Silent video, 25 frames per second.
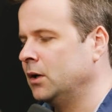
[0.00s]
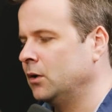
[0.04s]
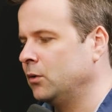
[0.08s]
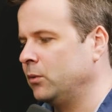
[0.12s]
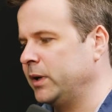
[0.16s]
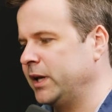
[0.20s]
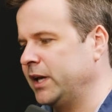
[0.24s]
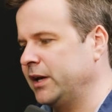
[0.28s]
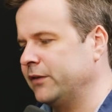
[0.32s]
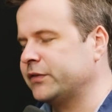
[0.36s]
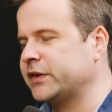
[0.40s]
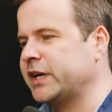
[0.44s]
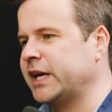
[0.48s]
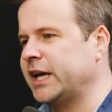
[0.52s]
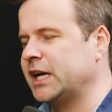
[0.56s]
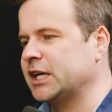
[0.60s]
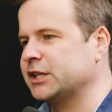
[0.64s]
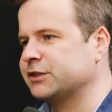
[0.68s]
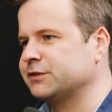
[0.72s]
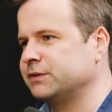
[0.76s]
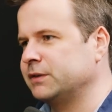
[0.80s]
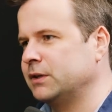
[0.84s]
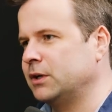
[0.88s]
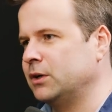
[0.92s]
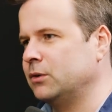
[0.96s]
We have
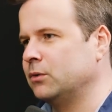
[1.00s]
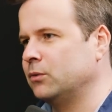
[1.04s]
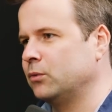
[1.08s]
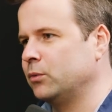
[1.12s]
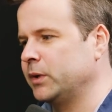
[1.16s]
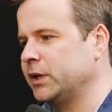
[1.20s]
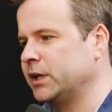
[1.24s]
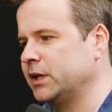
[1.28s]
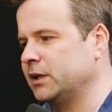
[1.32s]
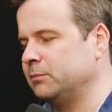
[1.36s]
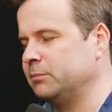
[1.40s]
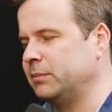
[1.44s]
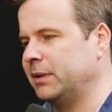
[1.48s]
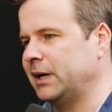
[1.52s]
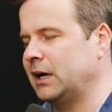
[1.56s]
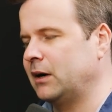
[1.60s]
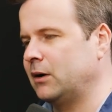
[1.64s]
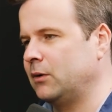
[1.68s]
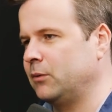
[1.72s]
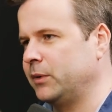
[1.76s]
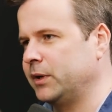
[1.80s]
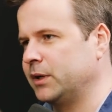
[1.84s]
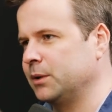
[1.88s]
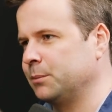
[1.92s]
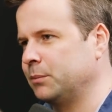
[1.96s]
cash flow, we can borrow
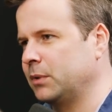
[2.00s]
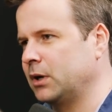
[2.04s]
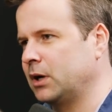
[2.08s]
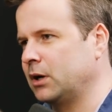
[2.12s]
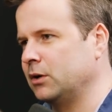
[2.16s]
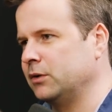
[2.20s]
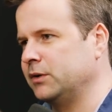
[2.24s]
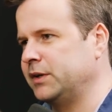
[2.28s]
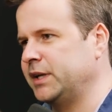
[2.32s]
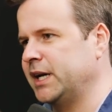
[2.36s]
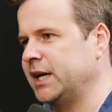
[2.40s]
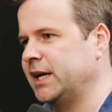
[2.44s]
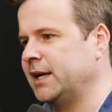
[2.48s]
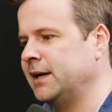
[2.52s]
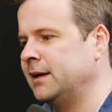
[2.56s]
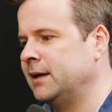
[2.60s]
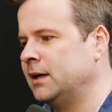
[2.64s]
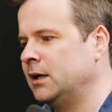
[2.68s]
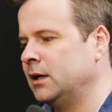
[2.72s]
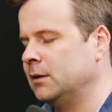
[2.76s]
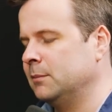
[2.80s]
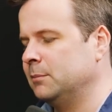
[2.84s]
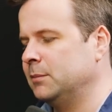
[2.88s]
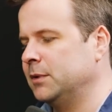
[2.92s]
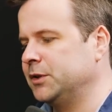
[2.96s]
we can borrow debt,
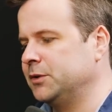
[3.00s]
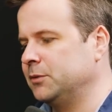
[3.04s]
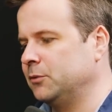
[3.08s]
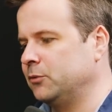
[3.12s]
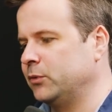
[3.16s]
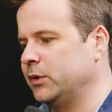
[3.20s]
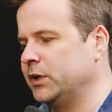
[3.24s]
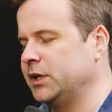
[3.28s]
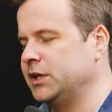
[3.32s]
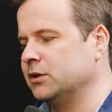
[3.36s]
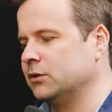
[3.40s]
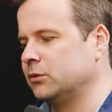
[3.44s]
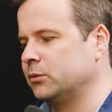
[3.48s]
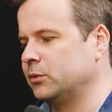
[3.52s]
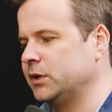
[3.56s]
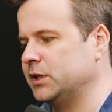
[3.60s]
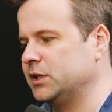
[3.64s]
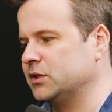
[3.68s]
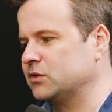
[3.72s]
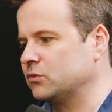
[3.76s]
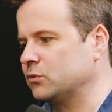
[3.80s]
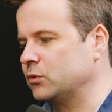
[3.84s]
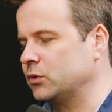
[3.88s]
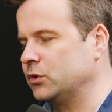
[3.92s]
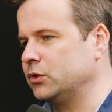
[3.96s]
but the real
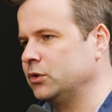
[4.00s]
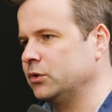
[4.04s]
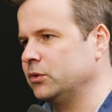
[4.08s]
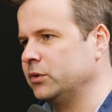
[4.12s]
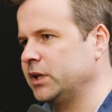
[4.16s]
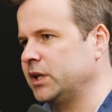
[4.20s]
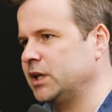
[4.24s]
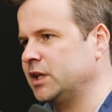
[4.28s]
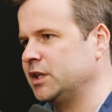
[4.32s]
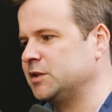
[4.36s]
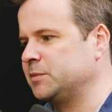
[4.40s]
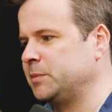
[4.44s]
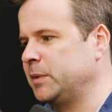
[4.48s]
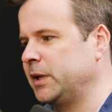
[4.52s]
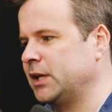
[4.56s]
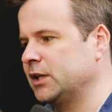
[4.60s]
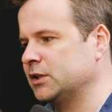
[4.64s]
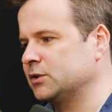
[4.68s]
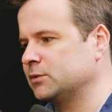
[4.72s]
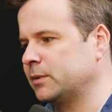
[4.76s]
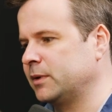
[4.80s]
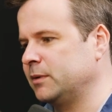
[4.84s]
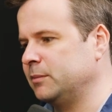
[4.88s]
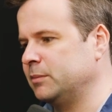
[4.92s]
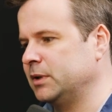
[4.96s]
reason we're doing it is
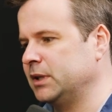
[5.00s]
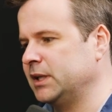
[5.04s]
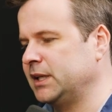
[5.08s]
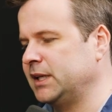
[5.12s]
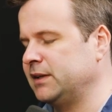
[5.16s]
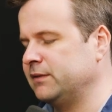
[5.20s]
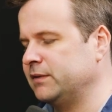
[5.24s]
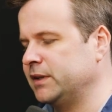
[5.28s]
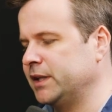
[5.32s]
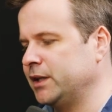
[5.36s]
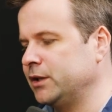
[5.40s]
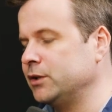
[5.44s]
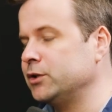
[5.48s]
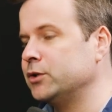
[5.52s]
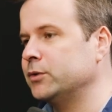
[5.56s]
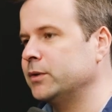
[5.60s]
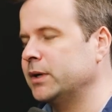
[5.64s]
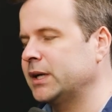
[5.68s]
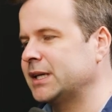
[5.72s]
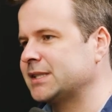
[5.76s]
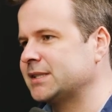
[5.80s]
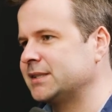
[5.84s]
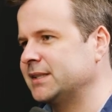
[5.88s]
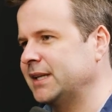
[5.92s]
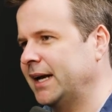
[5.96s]
because we believe that
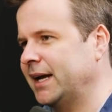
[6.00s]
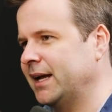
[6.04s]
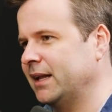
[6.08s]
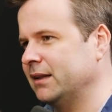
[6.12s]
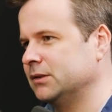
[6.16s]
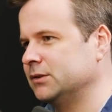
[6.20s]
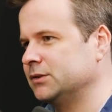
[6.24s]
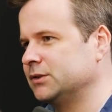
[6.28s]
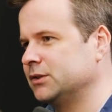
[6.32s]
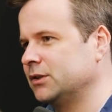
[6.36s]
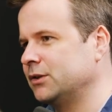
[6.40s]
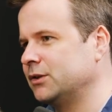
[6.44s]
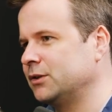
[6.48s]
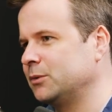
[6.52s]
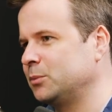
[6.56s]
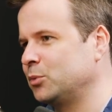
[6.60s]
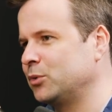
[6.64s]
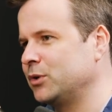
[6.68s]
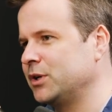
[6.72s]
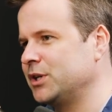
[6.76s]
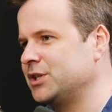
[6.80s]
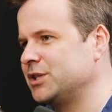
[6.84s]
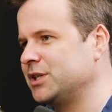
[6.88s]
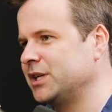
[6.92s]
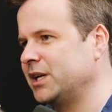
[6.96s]
US dollars are
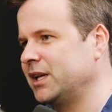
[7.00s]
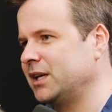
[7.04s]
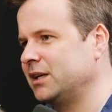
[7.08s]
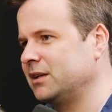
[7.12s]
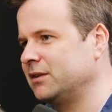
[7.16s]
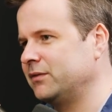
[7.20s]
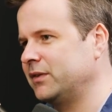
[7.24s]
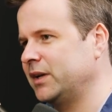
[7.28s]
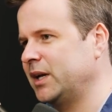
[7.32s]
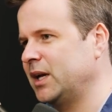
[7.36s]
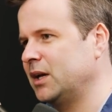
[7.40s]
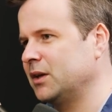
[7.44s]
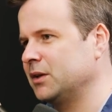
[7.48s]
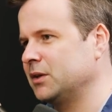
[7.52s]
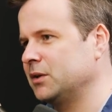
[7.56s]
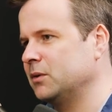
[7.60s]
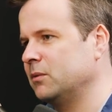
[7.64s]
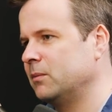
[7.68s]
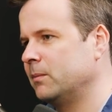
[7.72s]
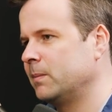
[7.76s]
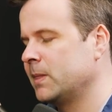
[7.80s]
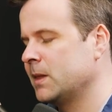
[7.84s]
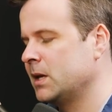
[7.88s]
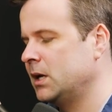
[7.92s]
depreciating in value.